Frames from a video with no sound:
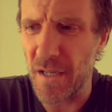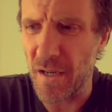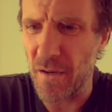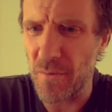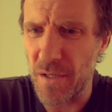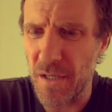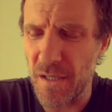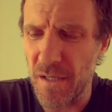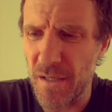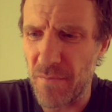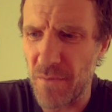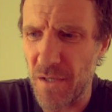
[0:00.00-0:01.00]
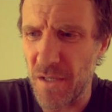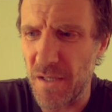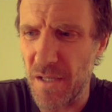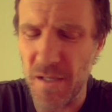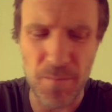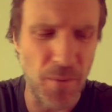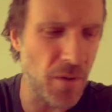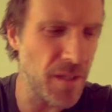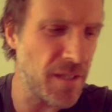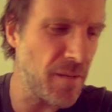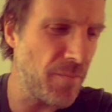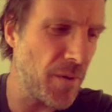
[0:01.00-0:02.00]
Which is
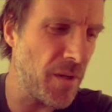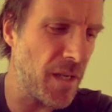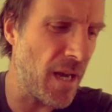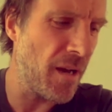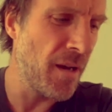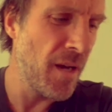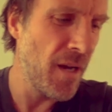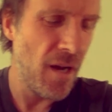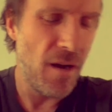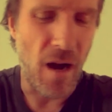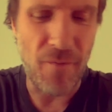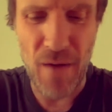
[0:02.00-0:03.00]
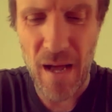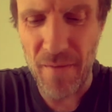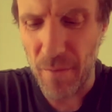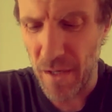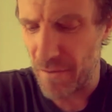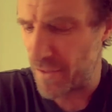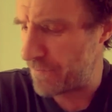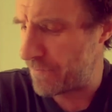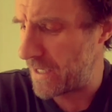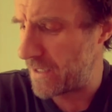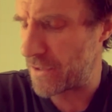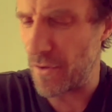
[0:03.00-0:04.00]
disappointing. But yeah, I found that when I
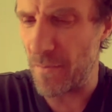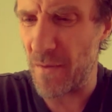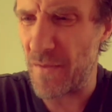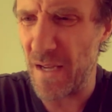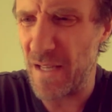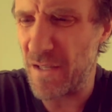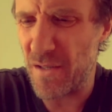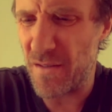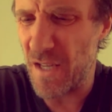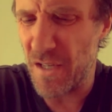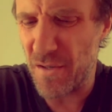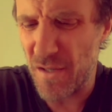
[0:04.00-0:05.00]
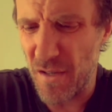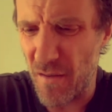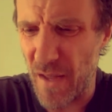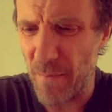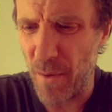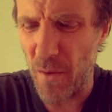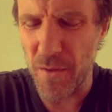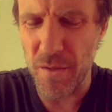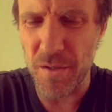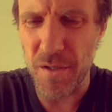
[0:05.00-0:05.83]
speak to them, that they're just not that bothered.